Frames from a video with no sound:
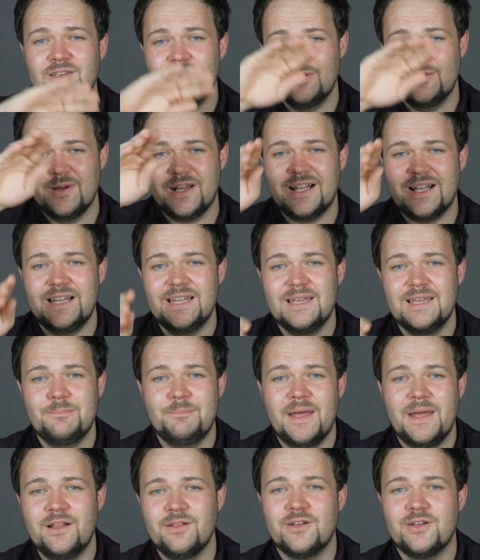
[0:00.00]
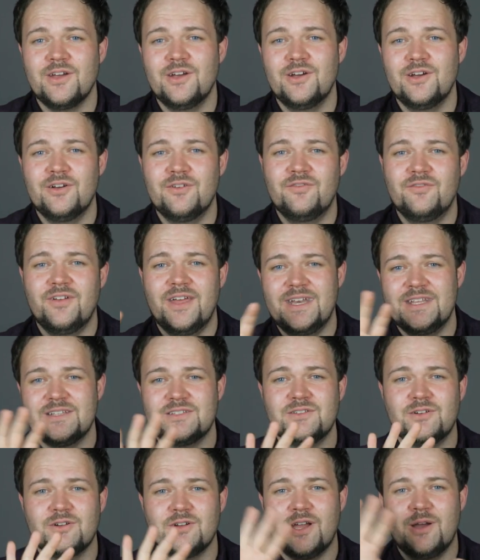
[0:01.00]
you know, a clear bell curve and
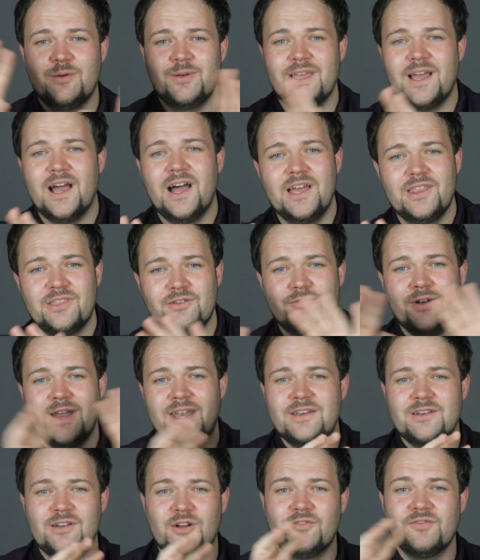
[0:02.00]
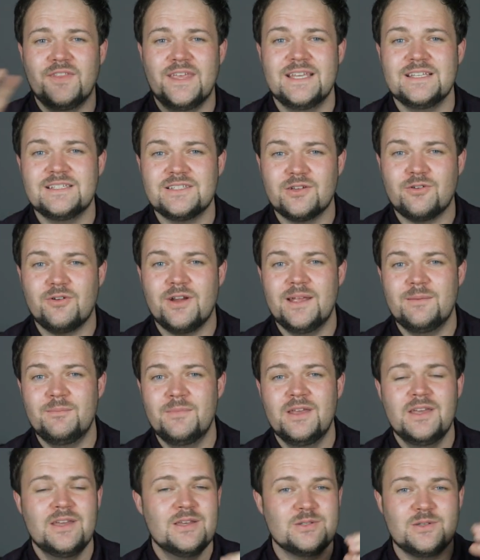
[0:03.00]
it's not going either end of the
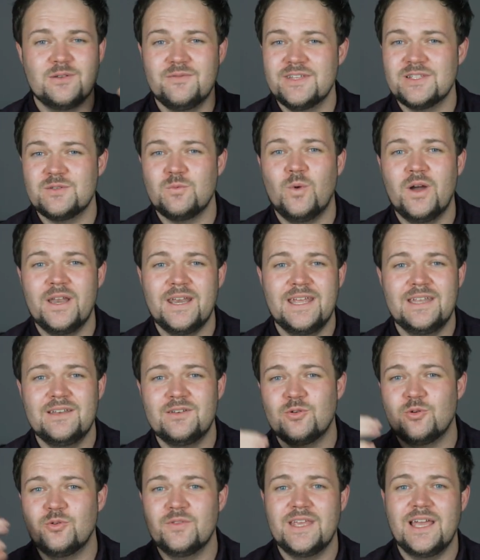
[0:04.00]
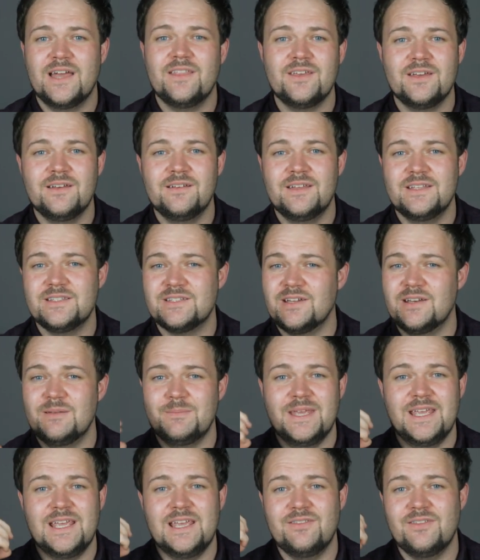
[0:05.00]
histogram. So if it's one end or the other, it's gonna
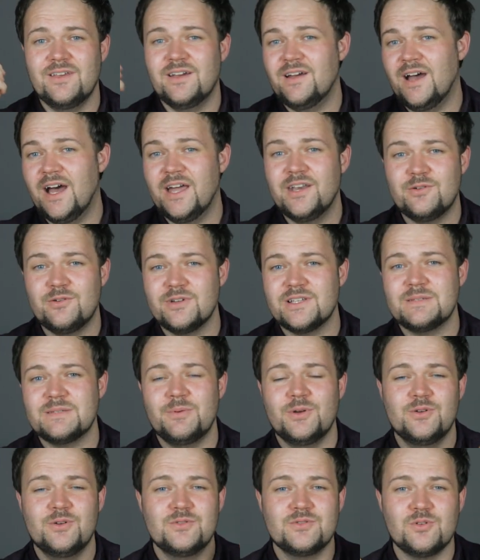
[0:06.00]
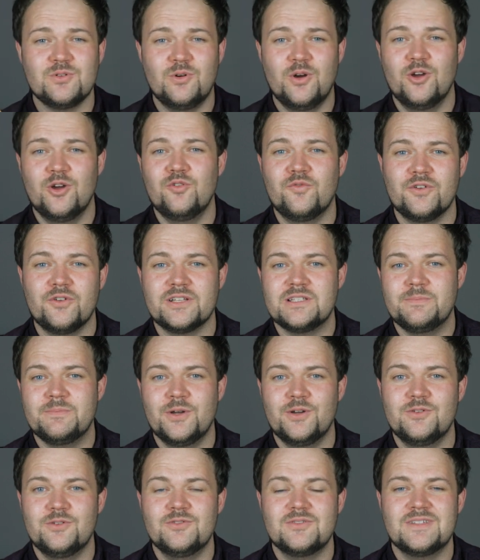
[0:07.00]
be either underexposed or
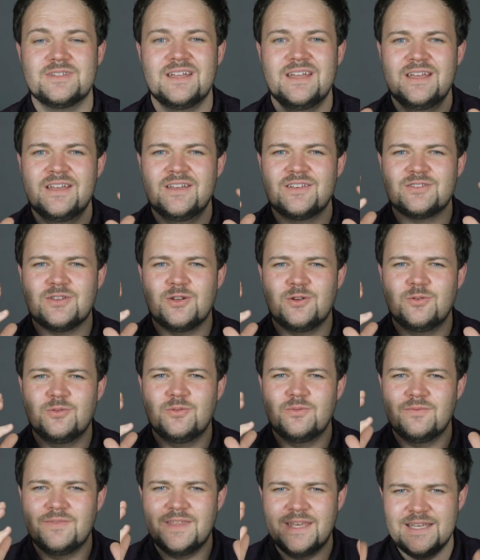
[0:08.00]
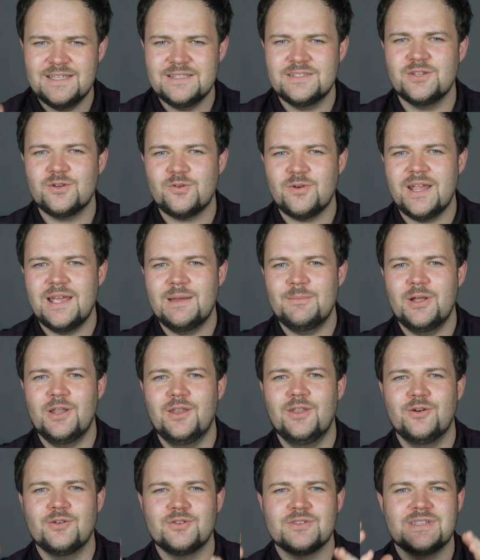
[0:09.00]
overexposed. So the histogram
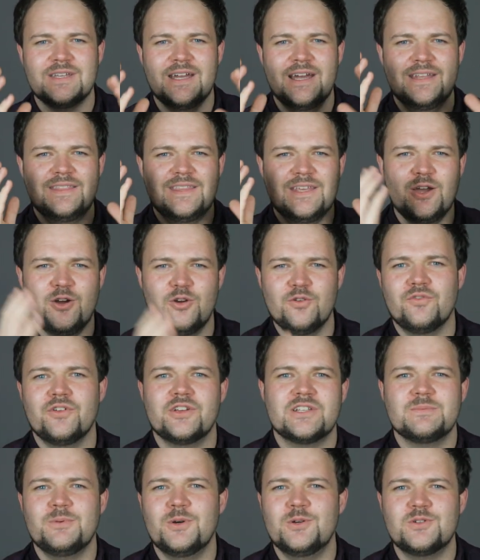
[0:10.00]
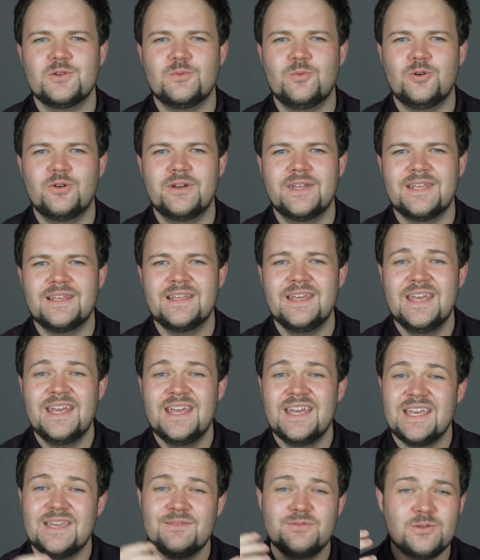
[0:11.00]
alongside the overexposure warning
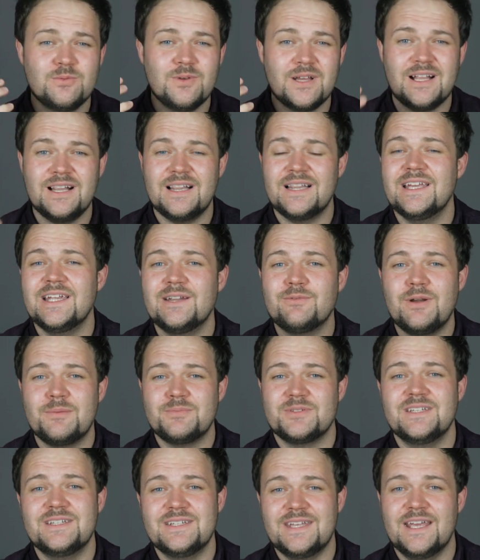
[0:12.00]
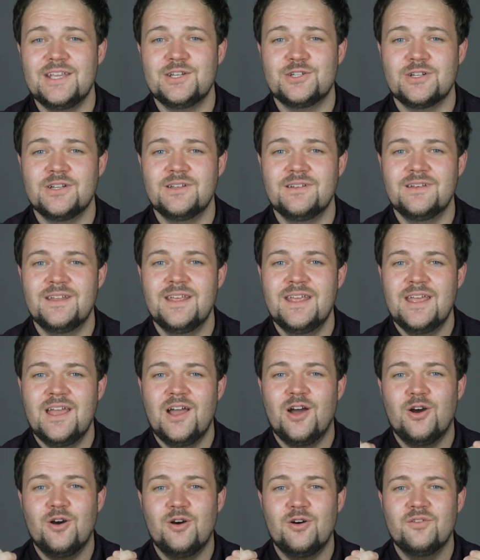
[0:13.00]
gives you a clear representation
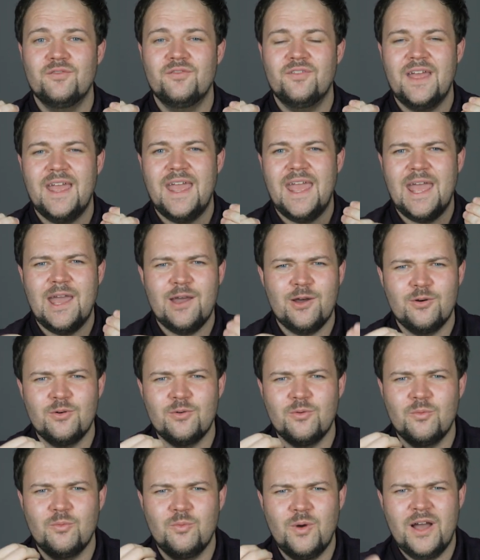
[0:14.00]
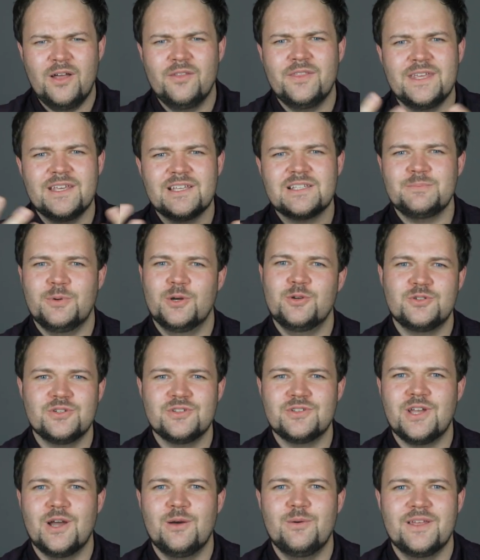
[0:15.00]
of how well the exposure
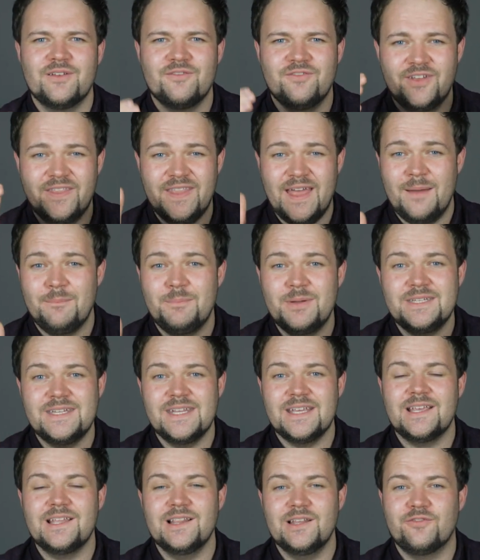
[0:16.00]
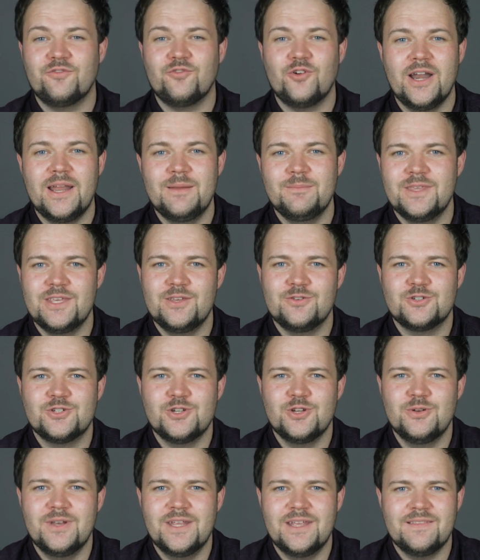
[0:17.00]
is going for that particular frame that you're
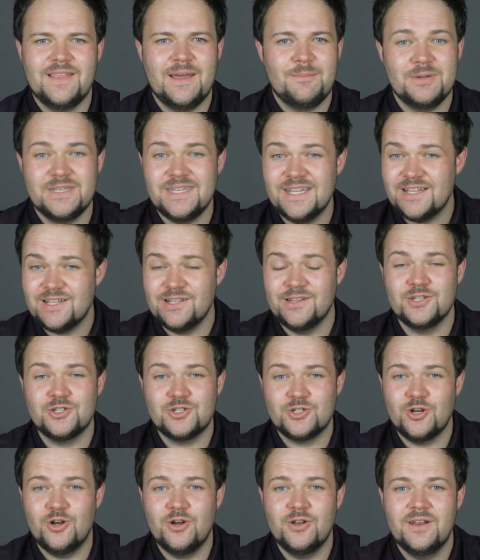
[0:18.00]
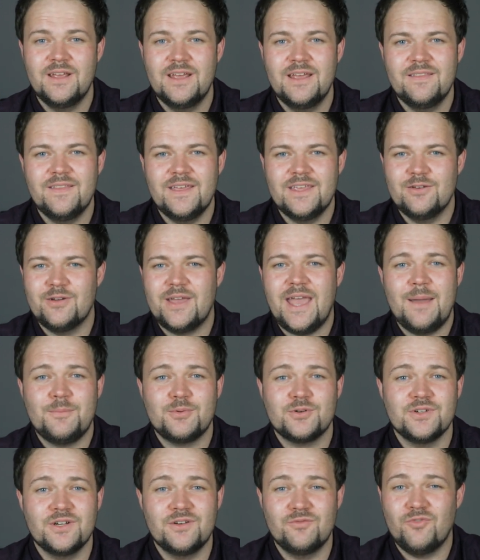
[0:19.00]
shooting, that particular shot that you're
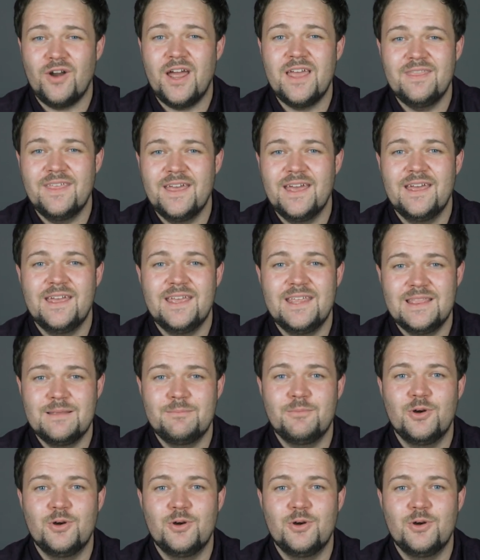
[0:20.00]
capturing right there in the